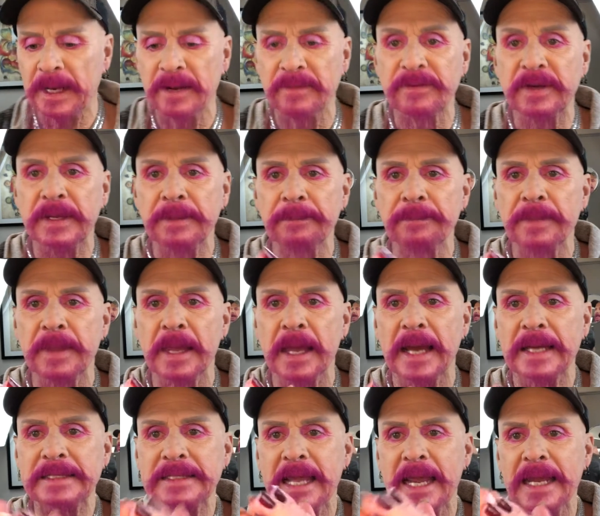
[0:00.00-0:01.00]
of it. I
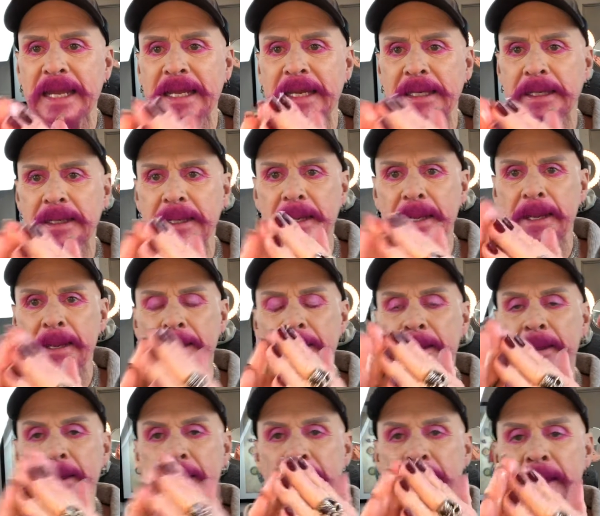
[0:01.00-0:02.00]
take it
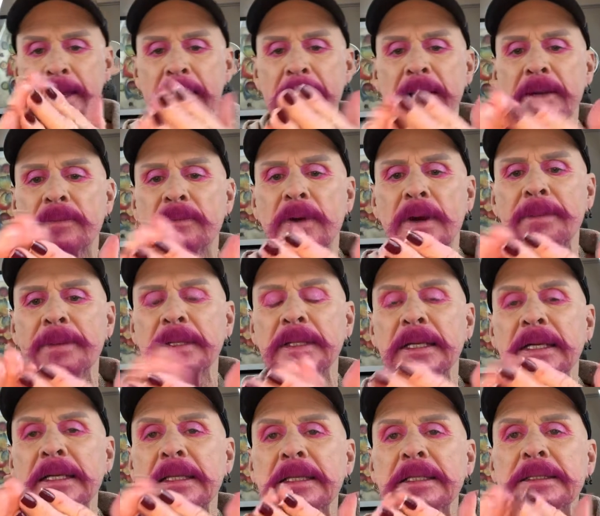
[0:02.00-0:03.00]
and I rub it
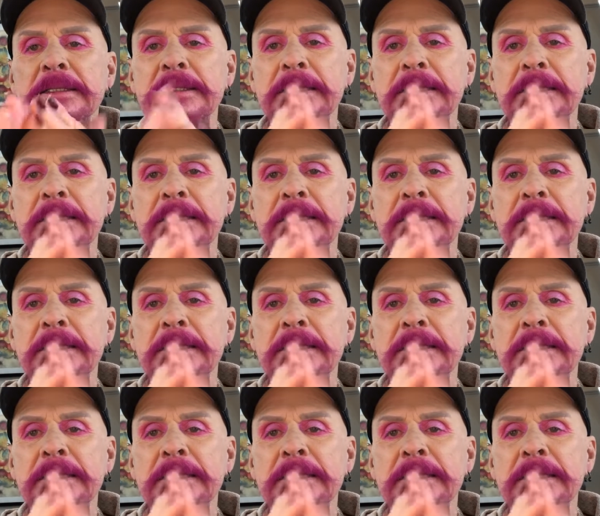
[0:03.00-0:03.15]
like this